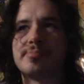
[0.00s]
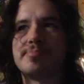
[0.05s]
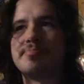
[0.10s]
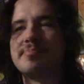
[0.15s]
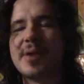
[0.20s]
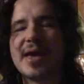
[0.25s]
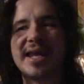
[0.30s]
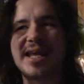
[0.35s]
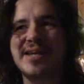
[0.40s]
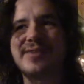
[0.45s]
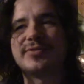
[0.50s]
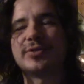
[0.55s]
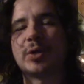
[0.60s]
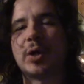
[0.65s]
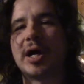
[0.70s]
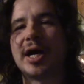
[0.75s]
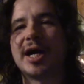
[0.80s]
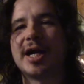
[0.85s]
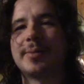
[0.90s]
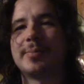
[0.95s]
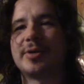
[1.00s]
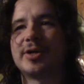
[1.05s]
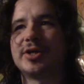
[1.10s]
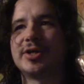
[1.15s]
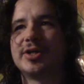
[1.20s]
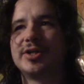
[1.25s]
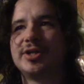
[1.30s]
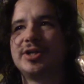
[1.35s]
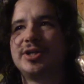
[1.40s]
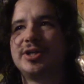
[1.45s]
medieval
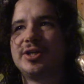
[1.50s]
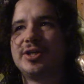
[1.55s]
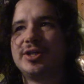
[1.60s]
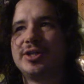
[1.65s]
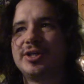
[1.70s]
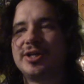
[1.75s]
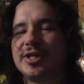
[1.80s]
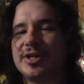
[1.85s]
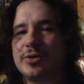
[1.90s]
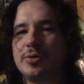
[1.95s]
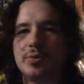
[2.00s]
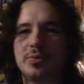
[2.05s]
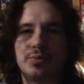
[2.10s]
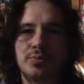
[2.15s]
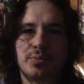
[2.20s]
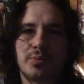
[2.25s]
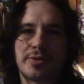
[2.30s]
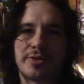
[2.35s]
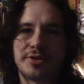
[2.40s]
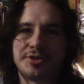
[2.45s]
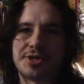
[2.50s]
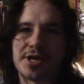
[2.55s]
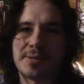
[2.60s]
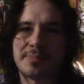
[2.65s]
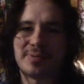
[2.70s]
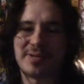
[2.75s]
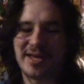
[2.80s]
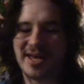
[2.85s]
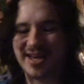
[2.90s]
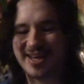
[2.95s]
armor, with a
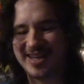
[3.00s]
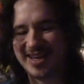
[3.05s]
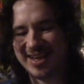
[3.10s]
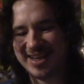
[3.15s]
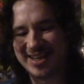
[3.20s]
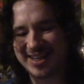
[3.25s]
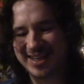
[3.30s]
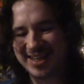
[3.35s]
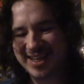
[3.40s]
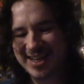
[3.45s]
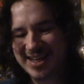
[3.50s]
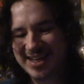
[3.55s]
jetpack.